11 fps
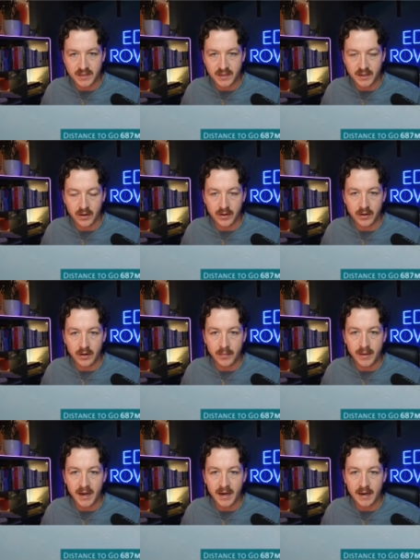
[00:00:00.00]
and you're on a
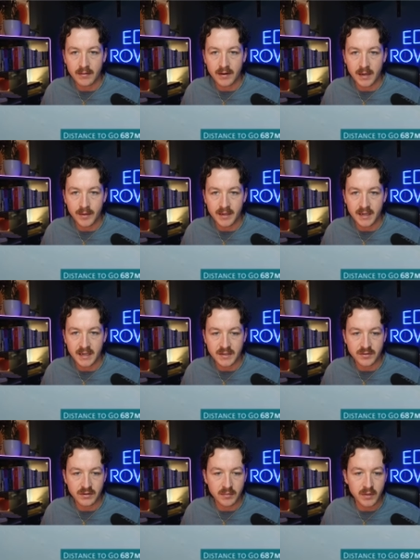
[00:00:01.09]
Mac, I recommend getting
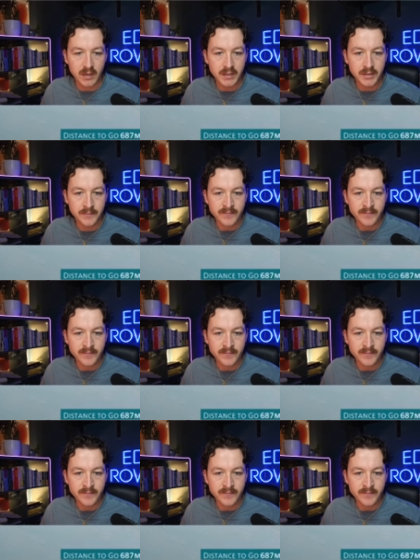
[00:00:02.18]
screen brush,